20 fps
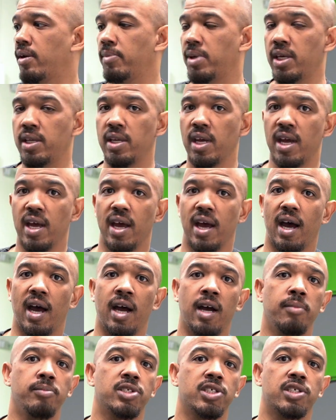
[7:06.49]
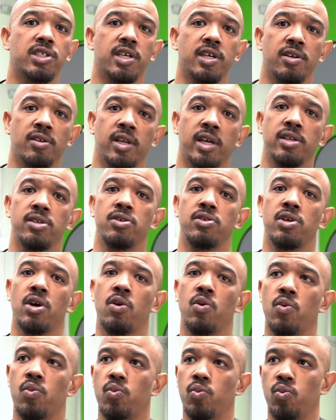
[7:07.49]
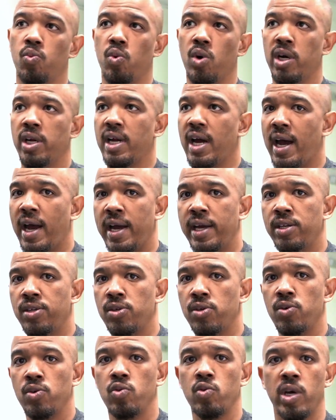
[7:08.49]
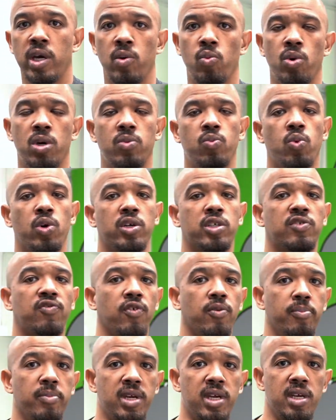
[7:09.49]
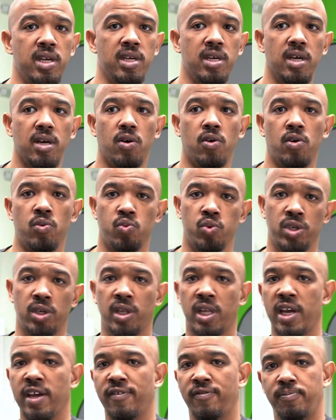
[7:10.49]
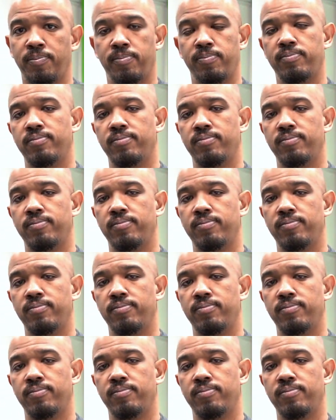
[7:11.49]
I mean, I'm just here letting you know what I do and what works for me on real life,